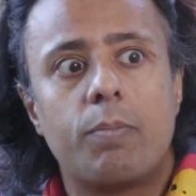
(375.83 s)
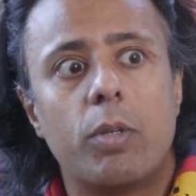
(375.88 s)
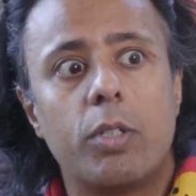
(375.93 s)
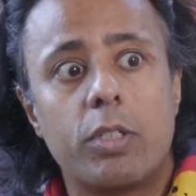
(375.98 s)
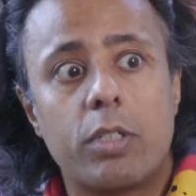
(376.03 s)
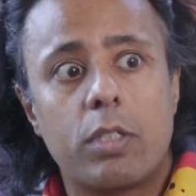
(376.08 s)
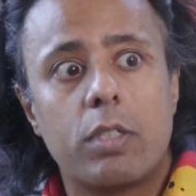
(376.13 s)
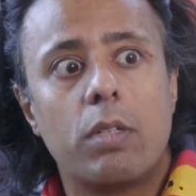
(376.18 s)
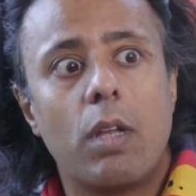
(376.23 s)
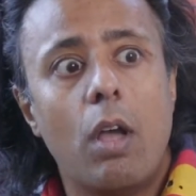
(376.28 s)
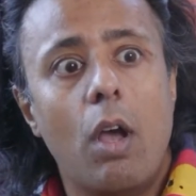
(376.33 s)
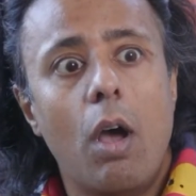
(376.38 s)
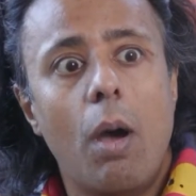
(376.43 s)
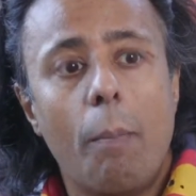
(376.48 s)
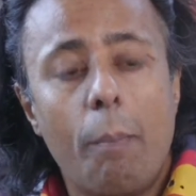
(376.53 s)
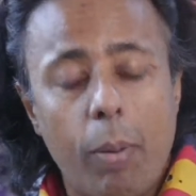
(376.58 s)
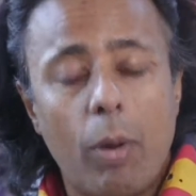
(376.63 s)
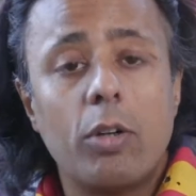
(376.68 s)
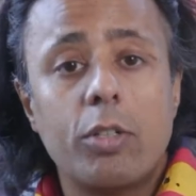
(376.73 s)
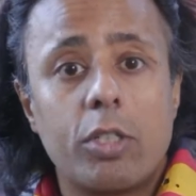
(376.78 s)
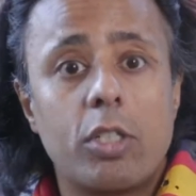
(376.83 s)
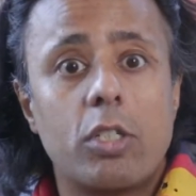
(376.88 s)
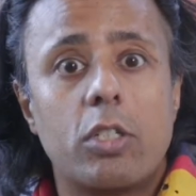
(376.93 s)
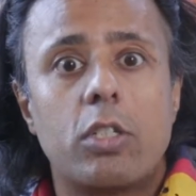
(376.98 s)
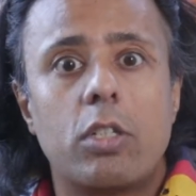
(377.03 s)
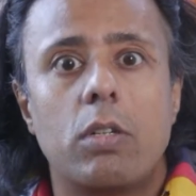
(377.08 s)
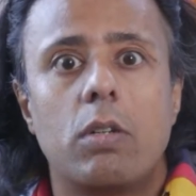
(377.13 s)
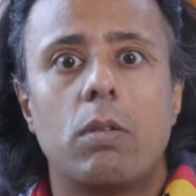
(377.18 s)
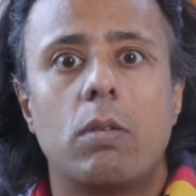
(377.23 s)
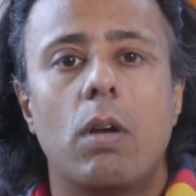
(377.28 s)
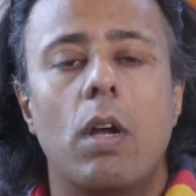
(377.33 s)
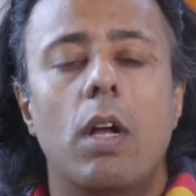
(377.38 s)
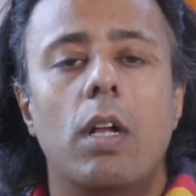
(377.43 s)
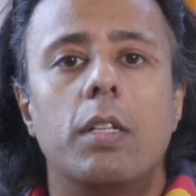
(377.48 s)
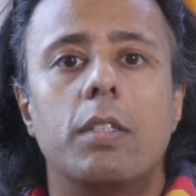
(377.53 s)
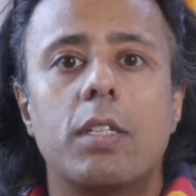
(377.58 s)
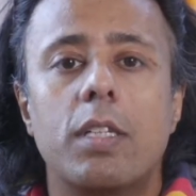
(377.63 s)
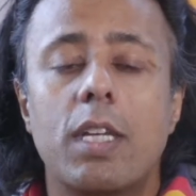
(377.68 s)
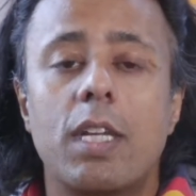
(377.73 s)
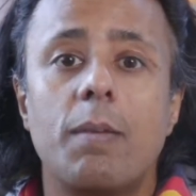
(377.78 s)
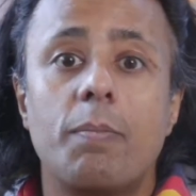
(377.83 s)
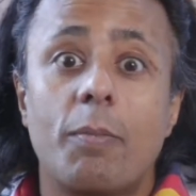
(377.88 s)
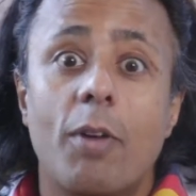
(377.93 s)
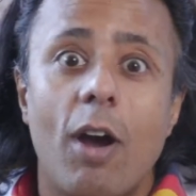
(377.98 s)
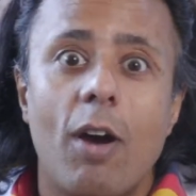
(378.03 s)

pushes you to keep